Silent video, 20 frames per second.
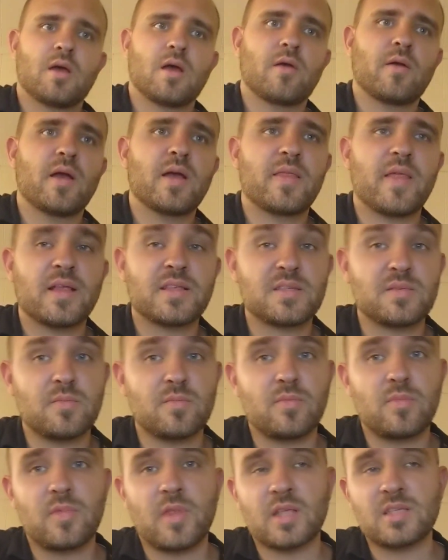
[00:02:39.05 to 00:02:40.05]
All right, that's
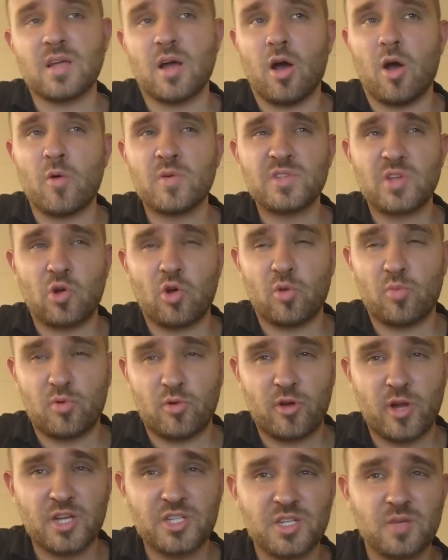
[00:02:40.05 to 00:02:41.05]
that's not always a chord
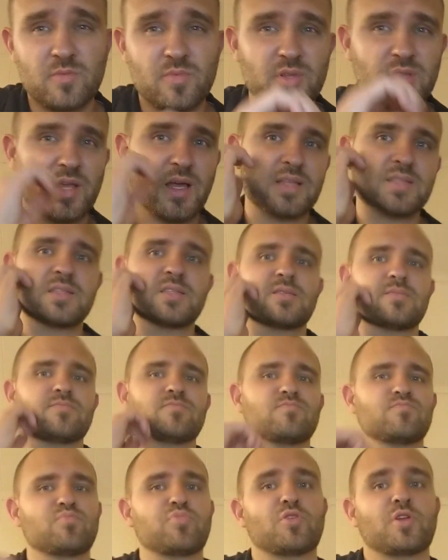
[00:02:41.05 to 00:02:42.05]
progression, but that's
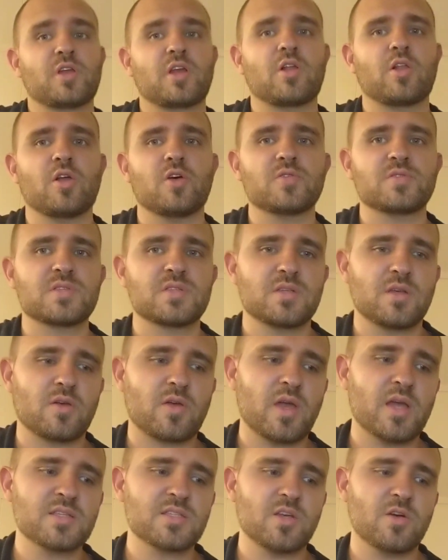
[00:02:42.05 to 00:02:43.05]
pretty close.
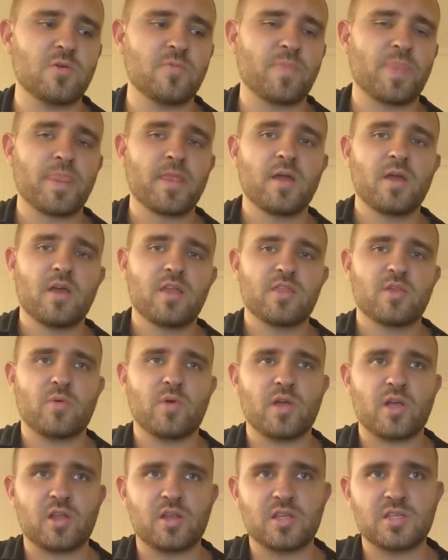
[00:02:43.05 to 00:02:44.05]
Okay, so the
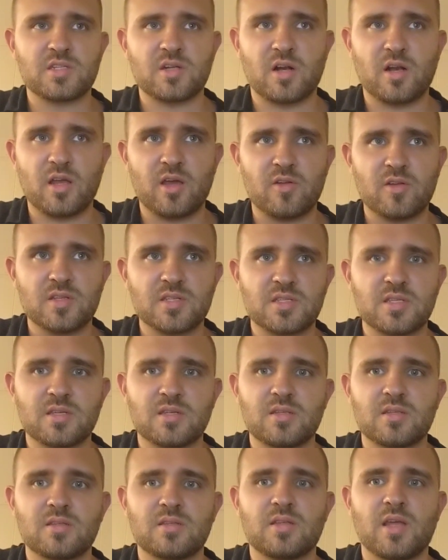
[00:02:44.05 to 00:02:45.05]
way you're going to start out is
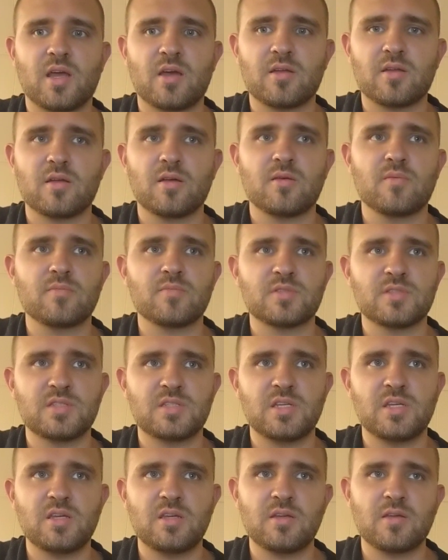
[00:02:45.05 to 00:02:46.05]
down, um,
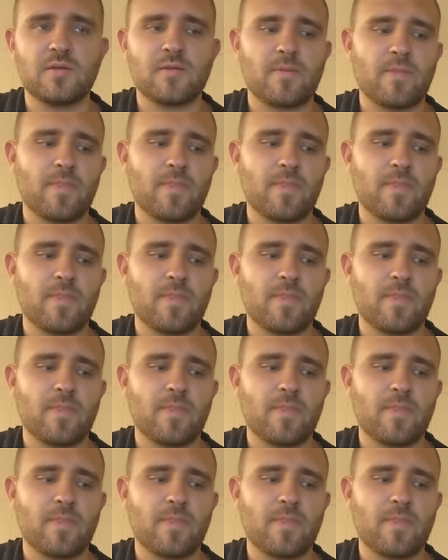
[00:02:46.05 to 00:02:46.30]
D,